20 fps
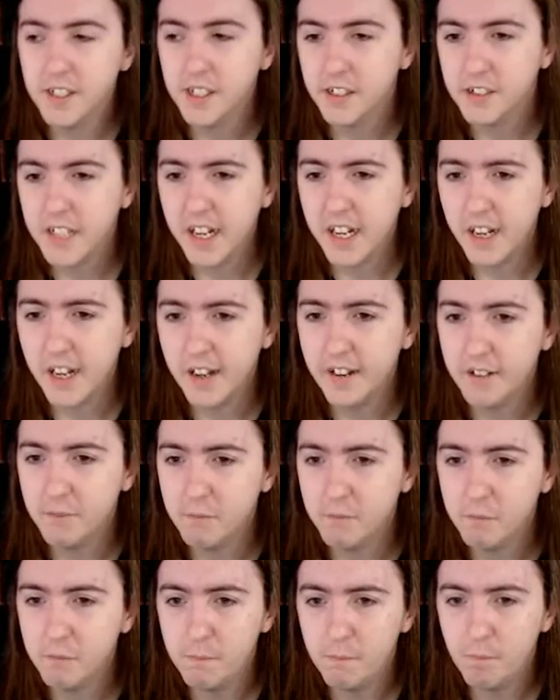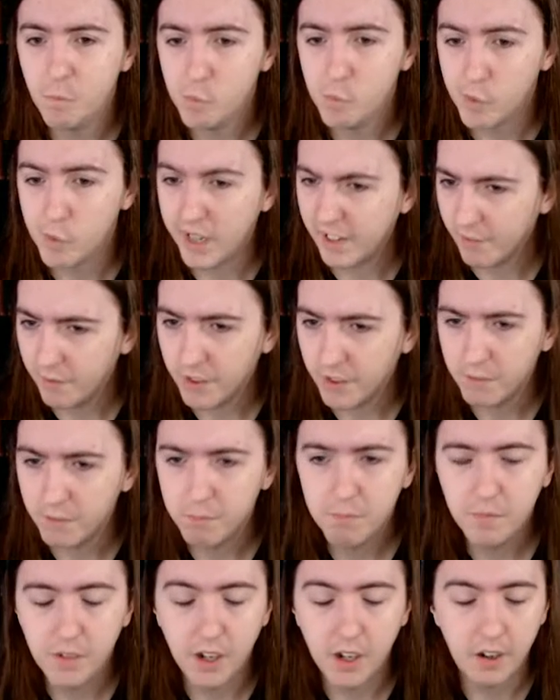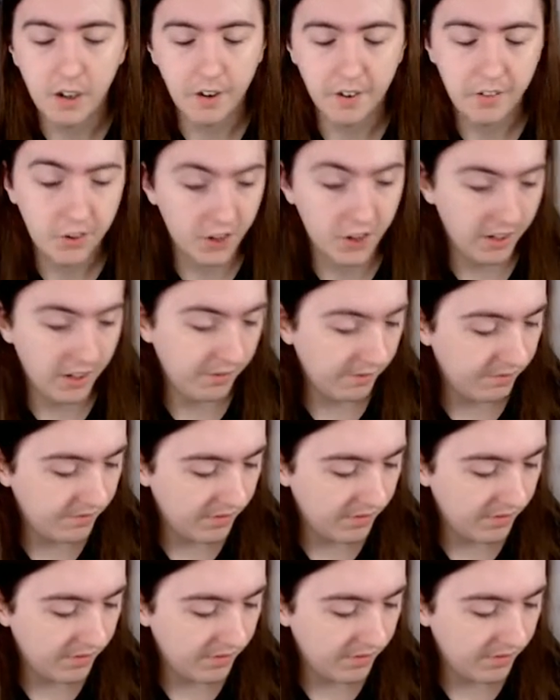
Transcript: taking a break from the harder stuff.